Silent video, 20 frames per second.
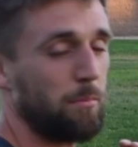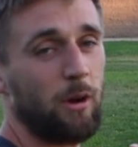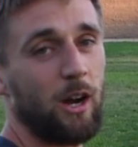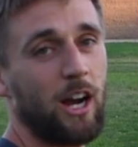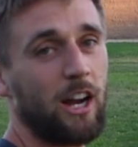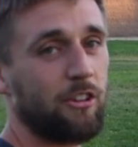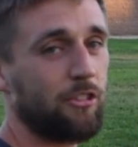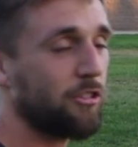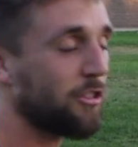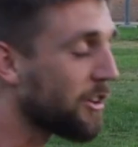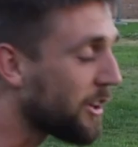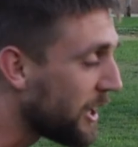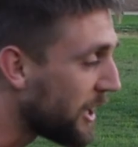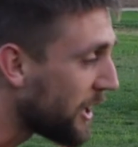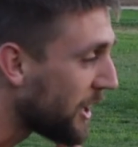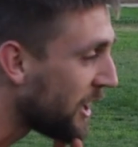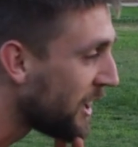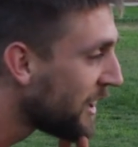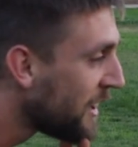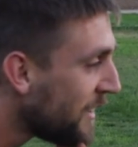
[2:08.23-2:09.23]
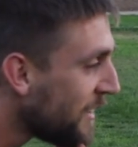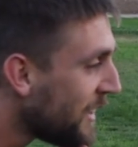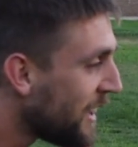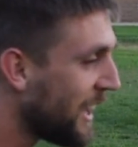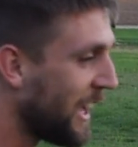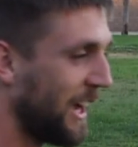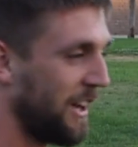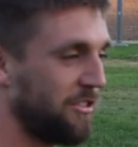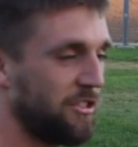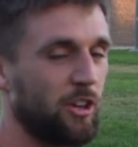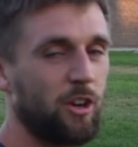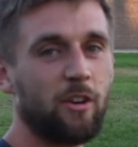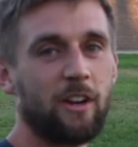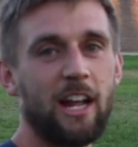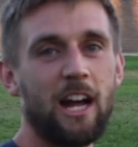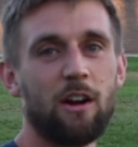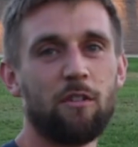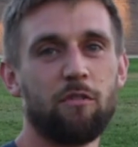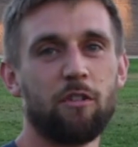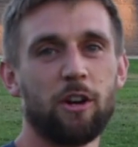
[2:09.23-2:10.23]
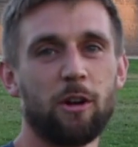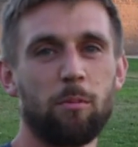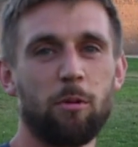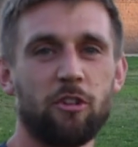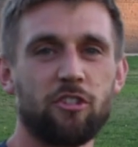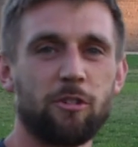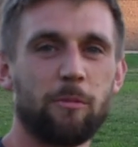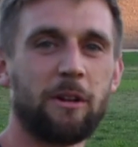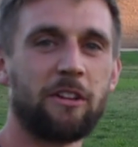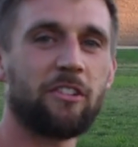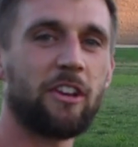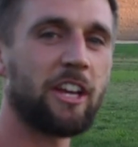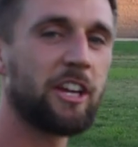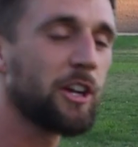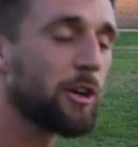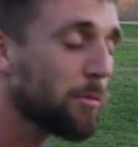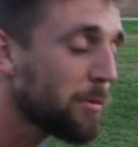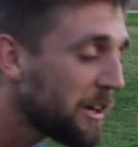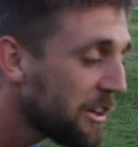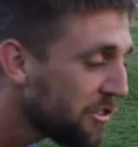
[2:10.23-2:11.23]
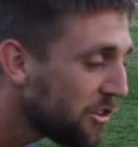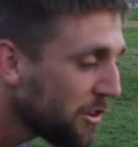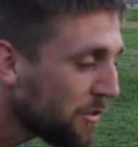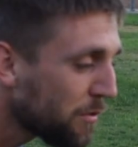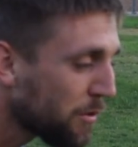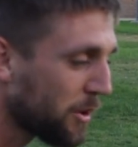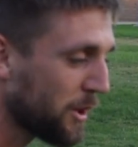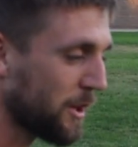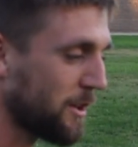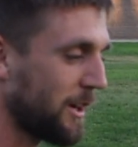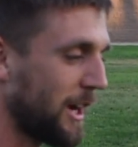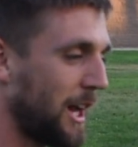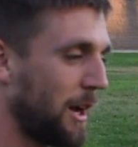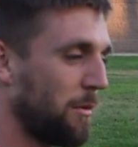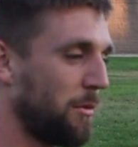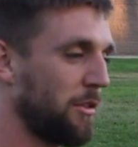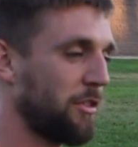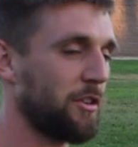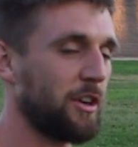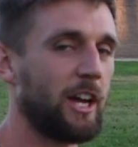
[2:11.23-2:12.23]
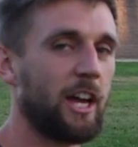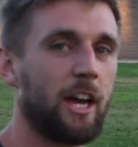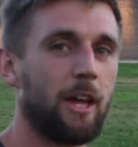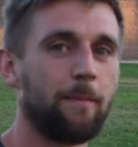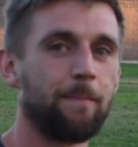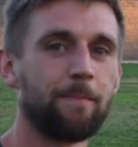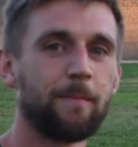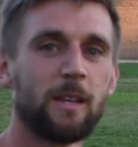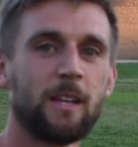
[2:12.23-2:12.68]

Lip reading: posture here as you go down for your push-up. It's like you're reaching for the ground with your head.